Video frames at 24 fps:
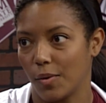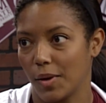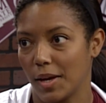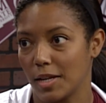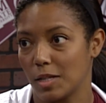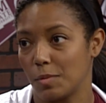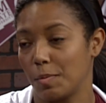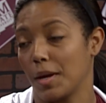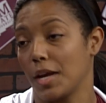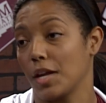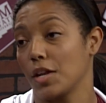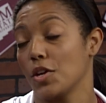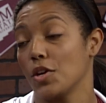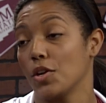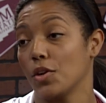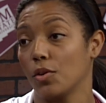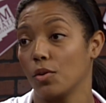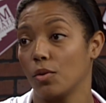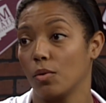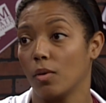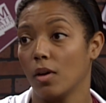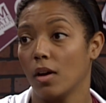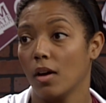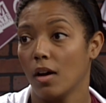
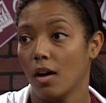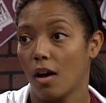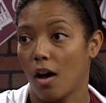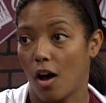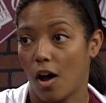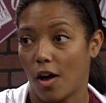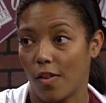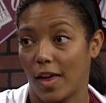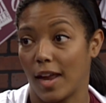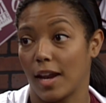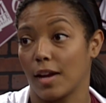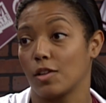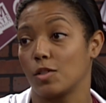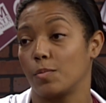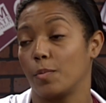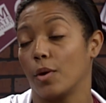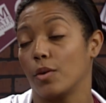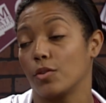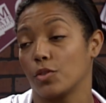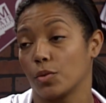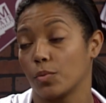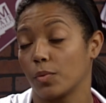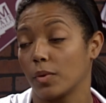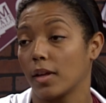ESPNU, all that
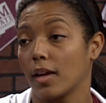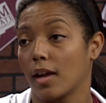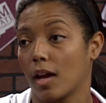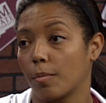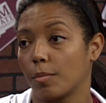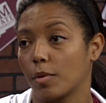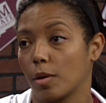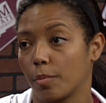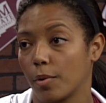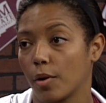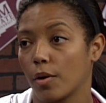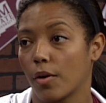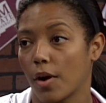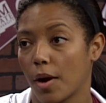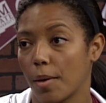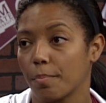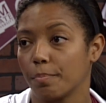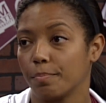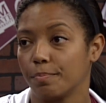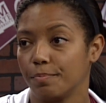exposure really helped our program.